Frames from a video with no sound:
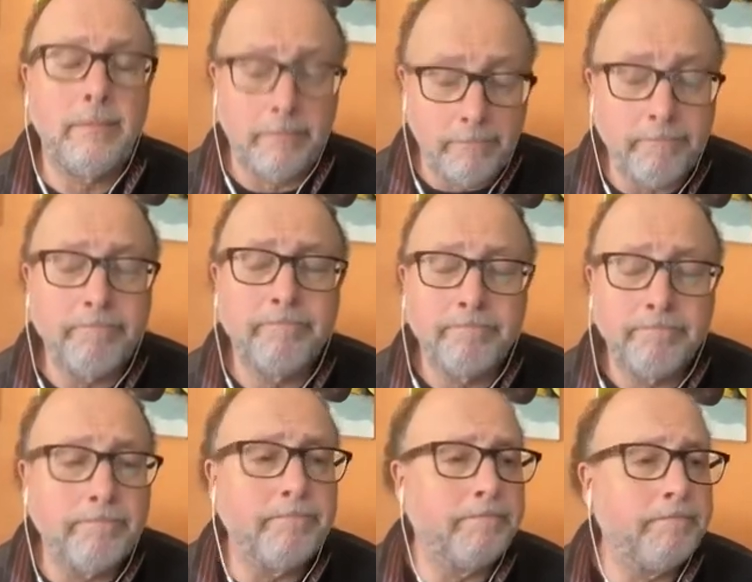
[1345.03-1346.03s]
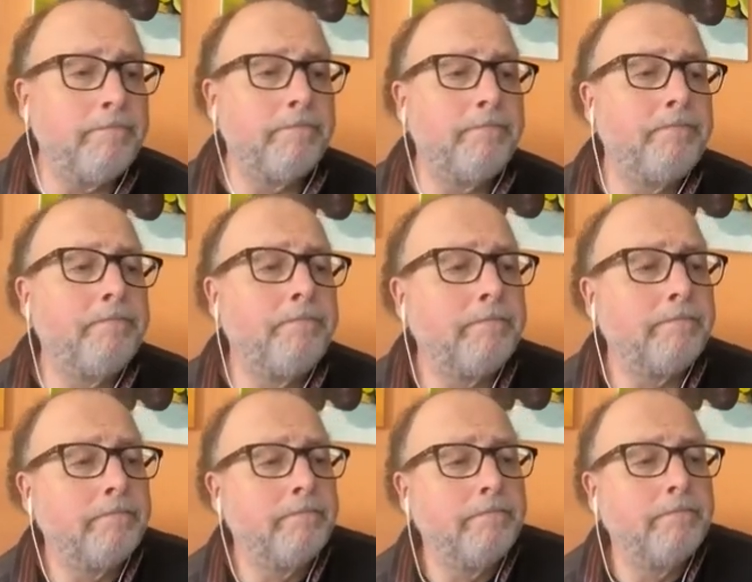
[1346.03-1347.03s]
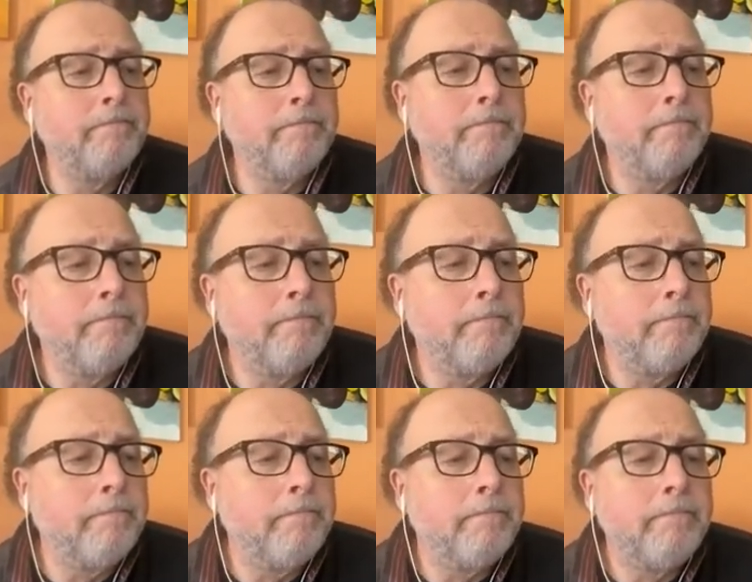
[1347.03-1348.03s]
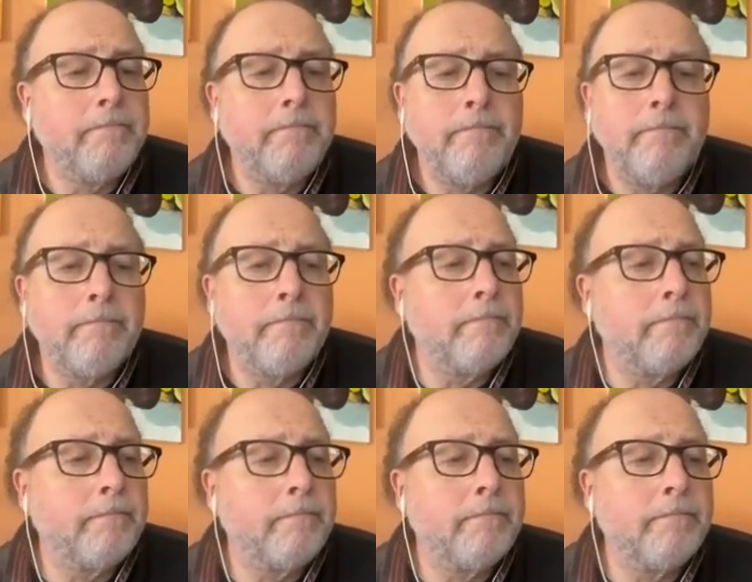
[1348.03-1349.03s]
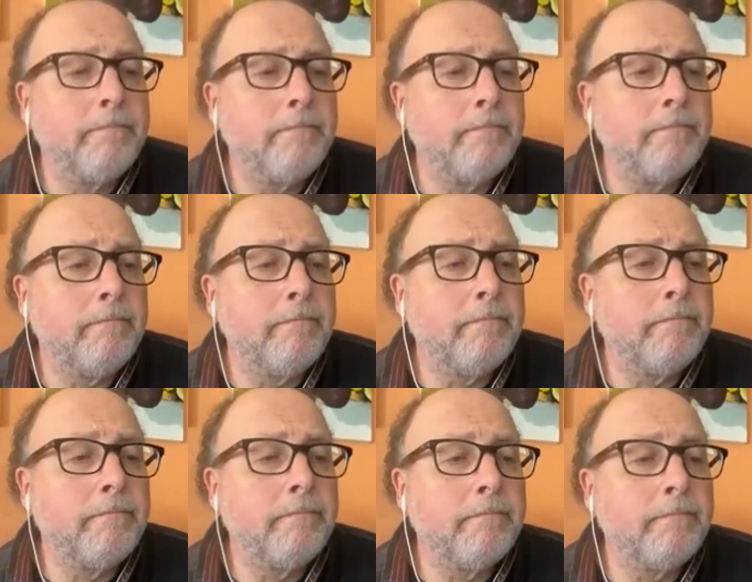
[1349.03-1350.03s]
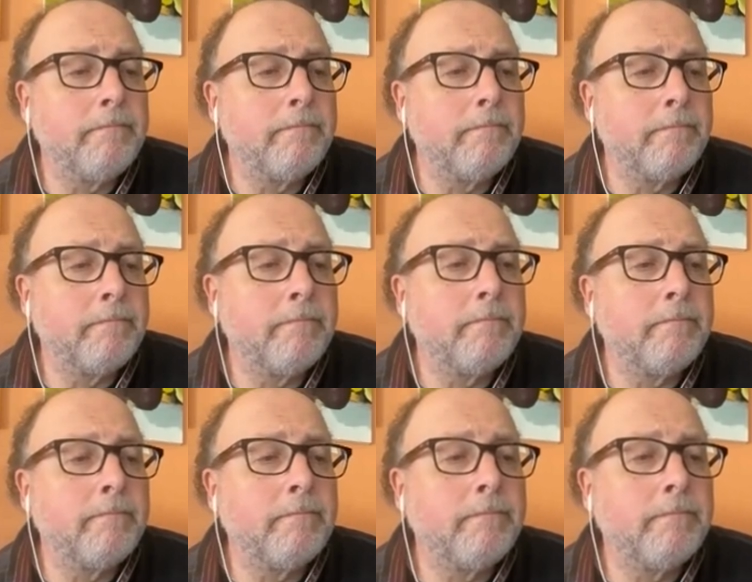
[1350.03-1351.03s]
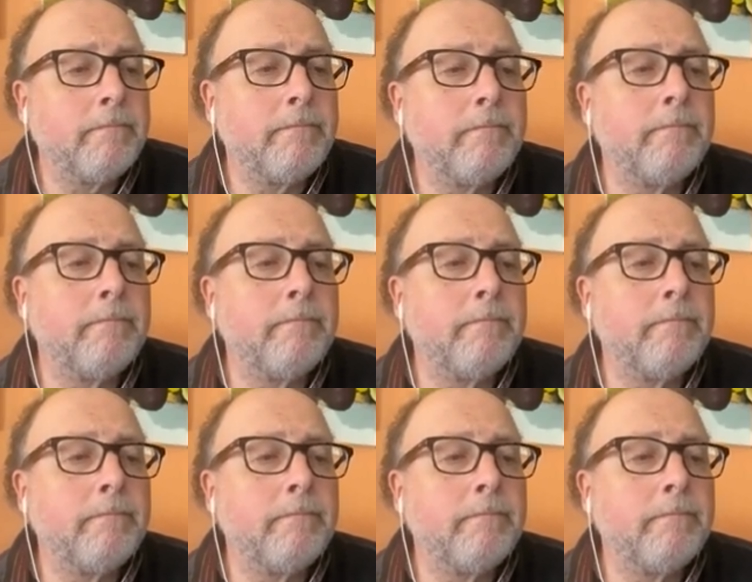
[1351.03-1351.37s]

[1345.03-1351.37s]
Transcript: (silent)